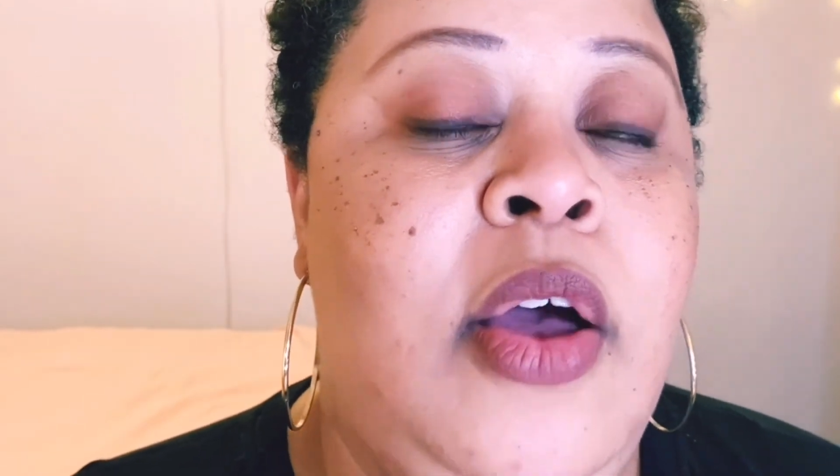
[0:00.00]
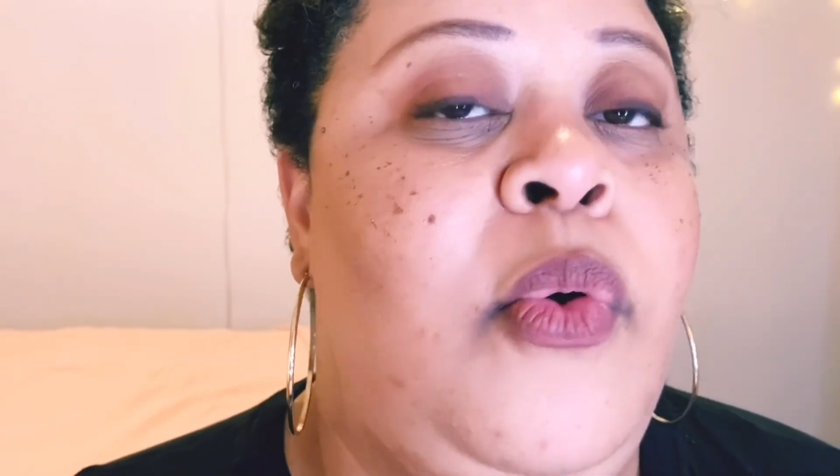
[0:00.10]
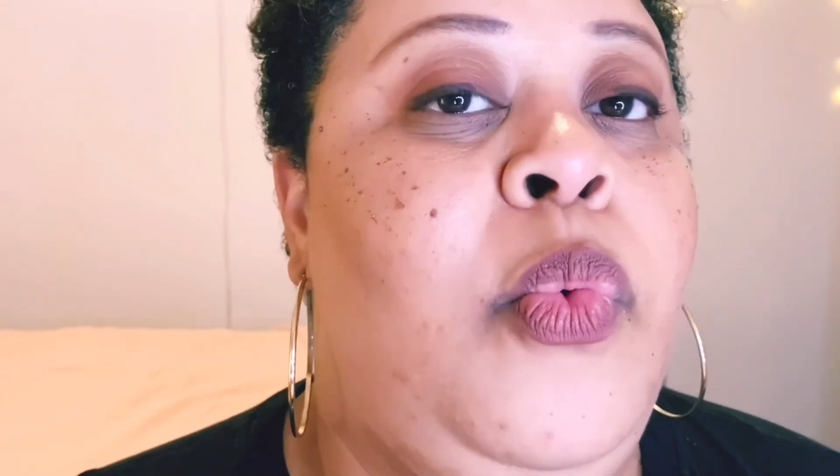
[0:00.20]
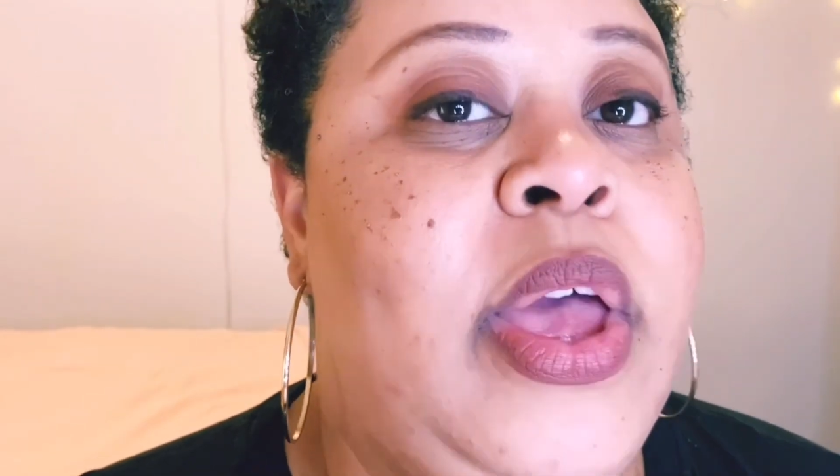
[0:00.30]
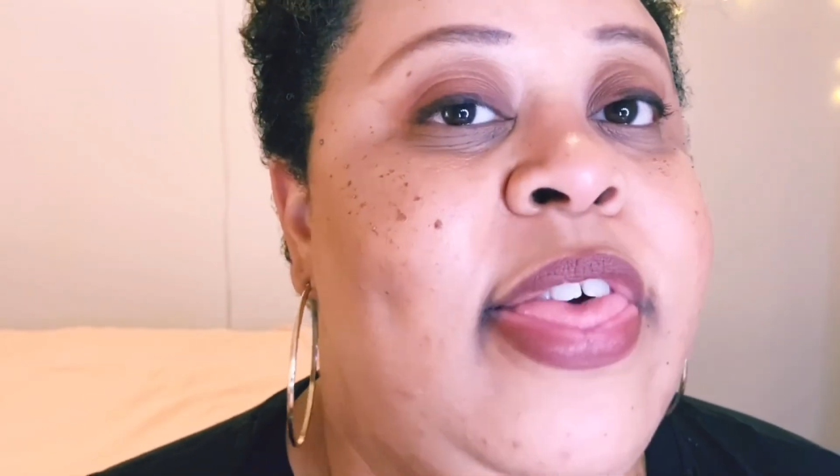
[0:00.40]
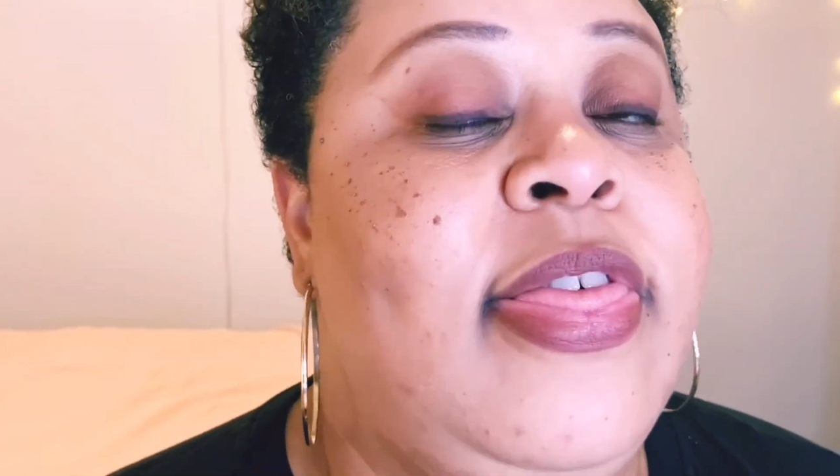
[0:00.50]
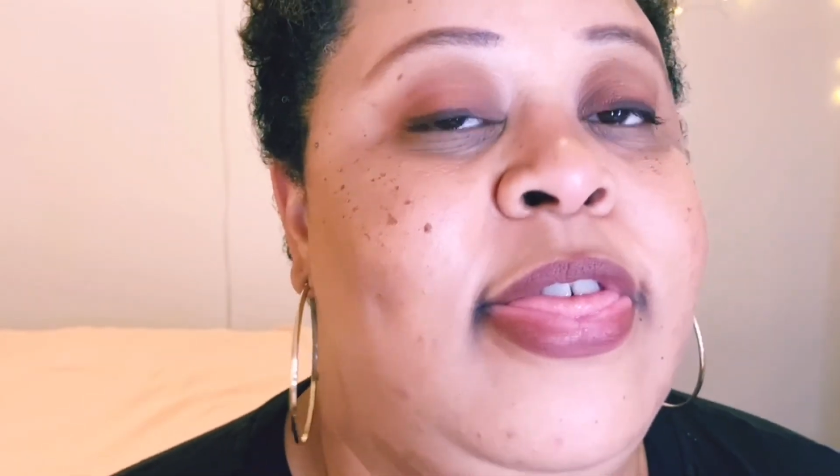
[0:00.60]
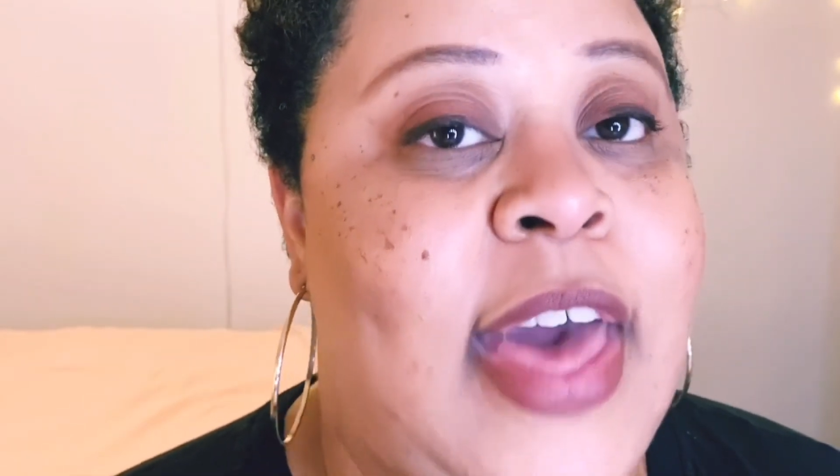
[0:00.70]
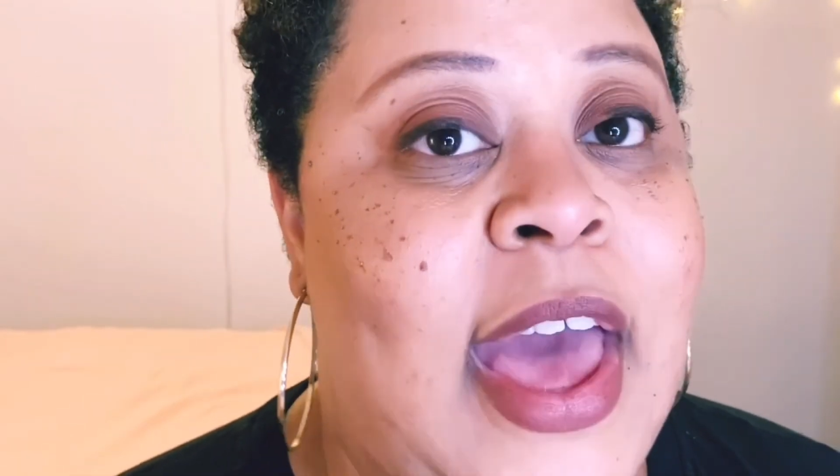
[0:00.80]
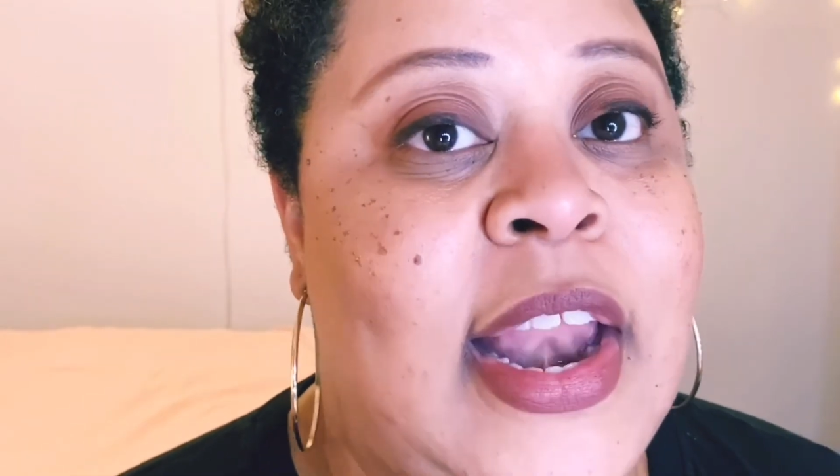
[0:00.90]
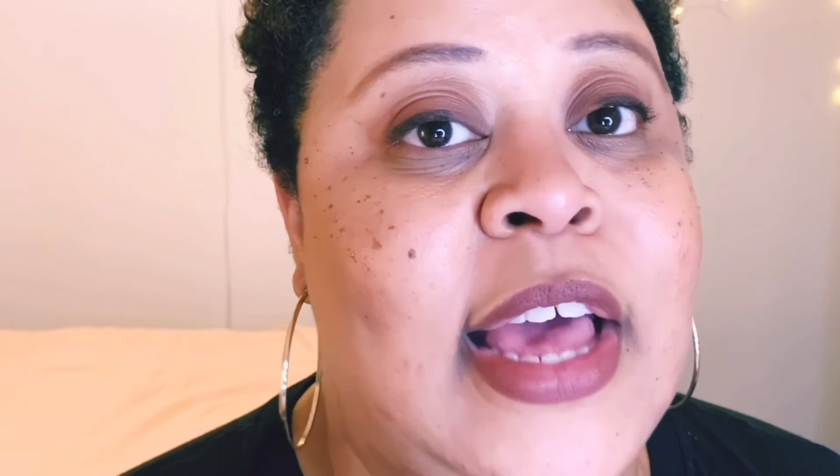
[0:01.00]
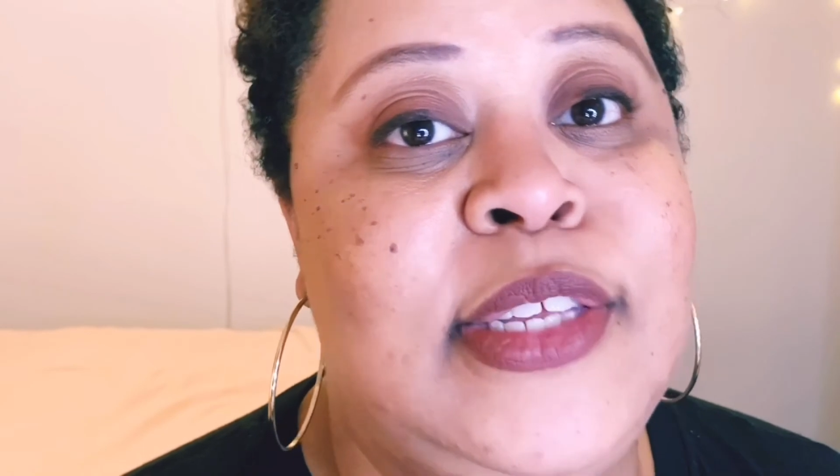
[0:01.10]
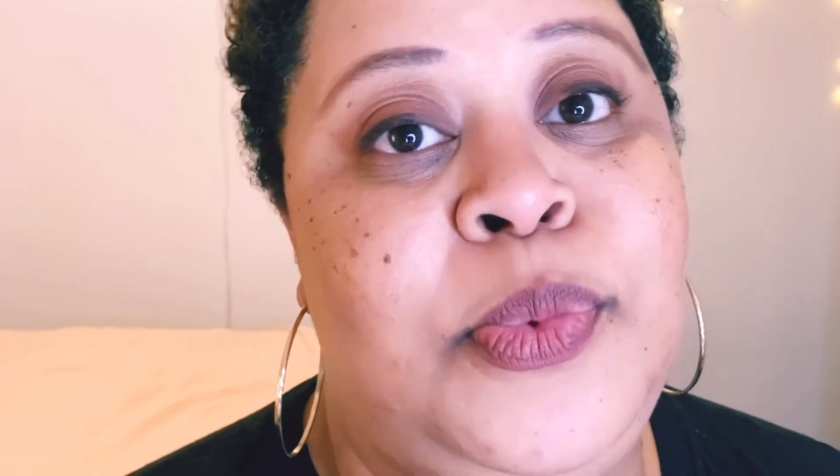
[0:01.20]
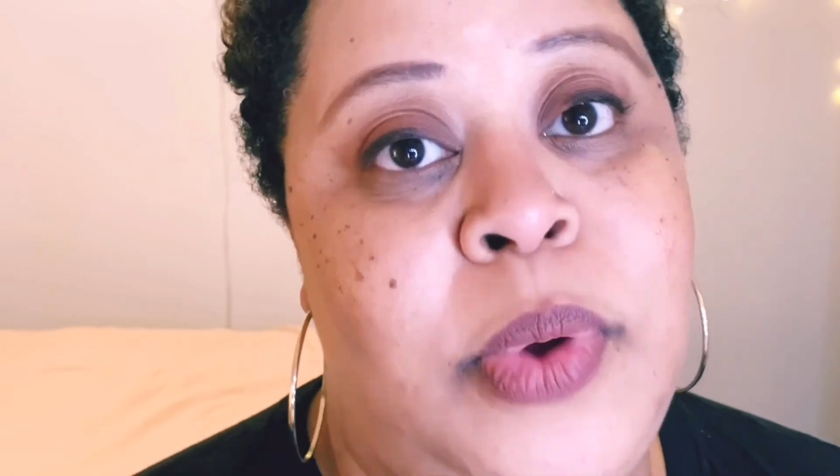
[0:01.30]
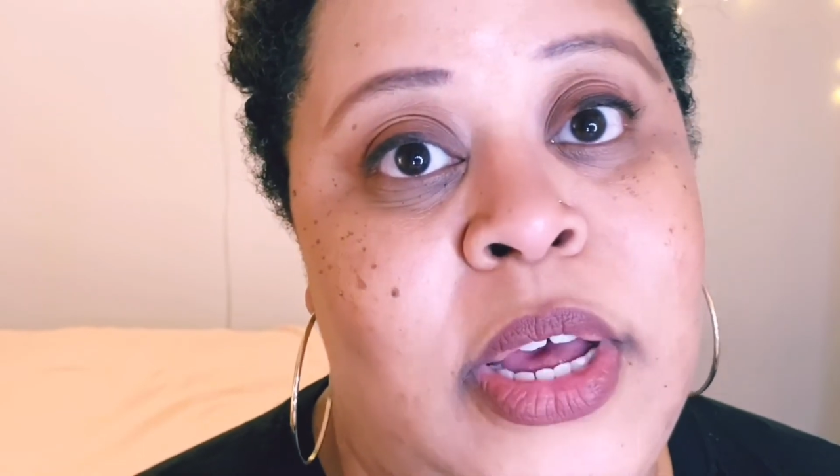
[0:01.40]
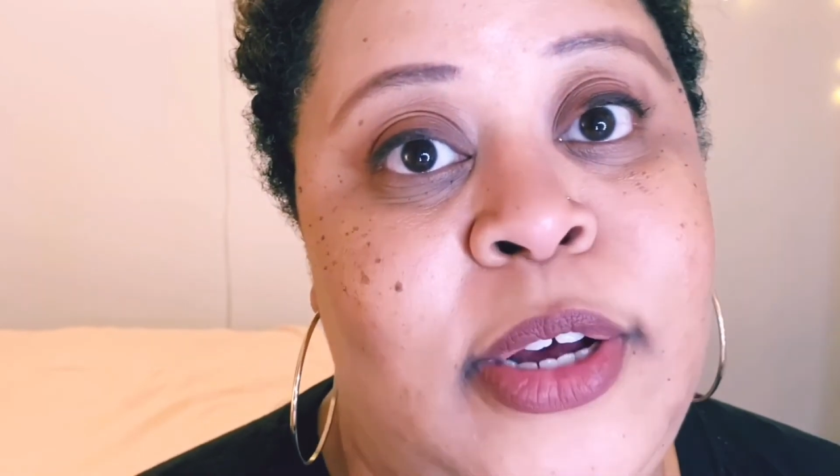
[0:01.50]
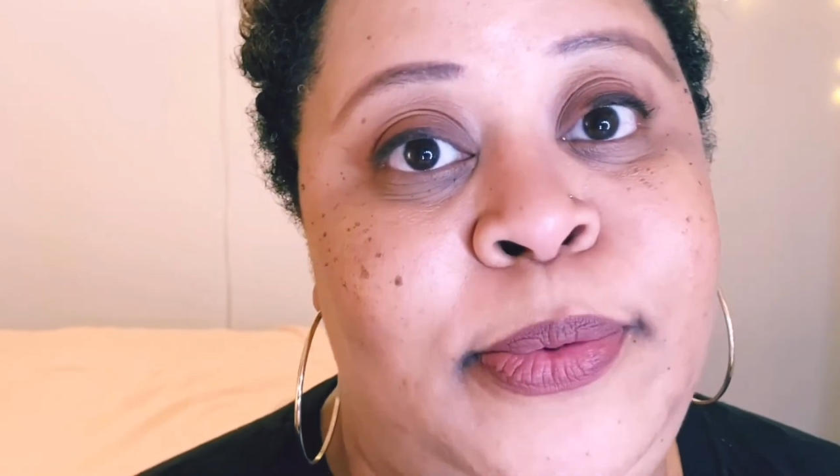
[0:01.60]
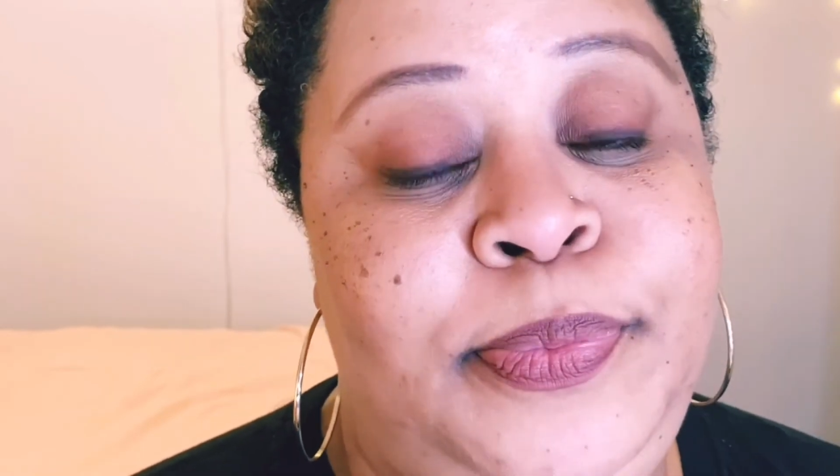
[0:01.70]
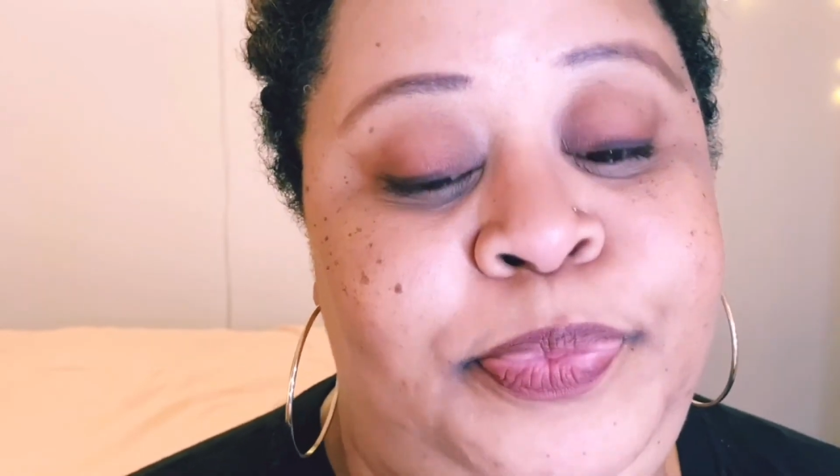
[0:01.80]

with that as well.